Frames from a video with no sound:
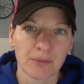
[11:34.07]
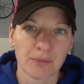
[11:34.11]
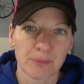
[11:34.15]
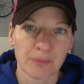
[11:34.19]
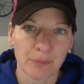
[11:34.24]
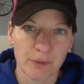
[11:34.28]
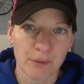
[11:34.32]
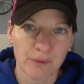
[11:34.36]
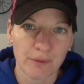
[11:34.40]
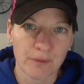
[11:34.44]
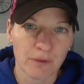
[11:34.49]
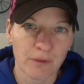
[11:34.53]

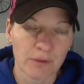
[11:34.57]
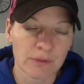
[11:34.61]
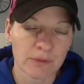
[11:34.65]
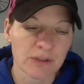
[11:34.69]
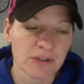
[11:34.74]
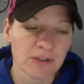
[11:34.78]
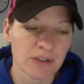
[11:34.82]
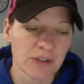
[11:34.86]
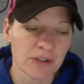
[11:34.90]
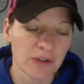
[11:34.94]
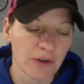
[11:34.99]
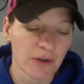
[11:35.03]

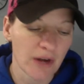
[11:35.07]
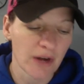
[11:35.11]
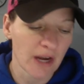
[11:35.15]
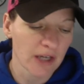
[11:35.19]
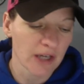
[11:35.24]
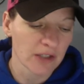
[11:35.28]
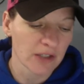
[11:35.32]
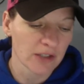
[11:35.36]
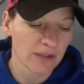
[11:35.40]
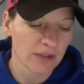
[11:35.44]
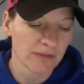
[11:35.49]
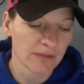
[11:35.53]
Performance in your
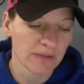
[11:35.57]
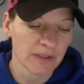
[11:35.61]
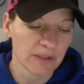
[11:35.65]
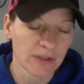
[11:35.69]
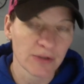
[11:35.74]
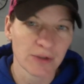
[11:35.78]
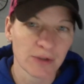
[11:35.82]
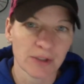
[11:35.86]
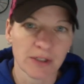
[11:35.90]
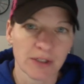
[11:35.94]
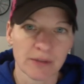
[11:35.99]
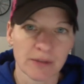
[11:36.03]

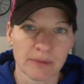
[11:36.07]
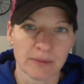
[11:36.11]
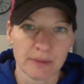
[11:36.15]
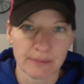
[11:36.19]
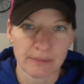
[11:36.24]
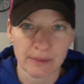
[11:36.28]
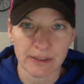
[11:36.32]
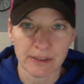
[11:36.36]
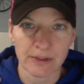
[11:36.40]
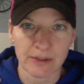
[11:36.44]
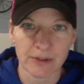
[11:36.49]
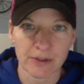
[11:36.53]
activities are going to be
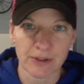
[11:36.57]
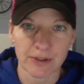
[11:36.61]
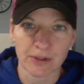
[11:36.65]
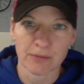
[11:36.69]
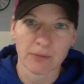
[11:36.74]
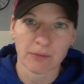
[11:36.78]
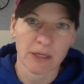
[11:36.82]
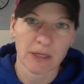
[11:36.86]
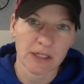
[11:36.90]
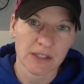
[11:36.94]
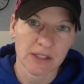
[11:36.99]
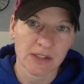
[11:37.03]
better. Your
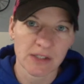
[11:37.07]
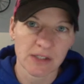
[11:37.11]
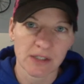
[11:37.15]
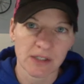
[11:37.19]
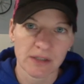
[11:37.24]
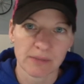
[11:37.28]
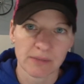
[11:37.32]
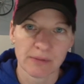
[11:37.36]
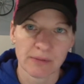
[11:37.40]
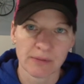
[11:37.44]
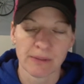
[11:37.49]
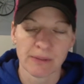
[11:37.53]
mind's going
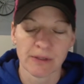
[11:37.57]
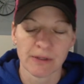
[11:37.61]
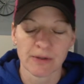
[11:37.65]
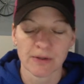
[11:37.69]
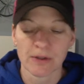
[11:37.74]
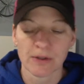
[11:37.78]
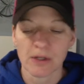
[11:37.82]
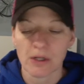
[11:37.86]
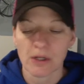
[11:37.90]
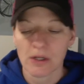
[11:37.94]
to be better.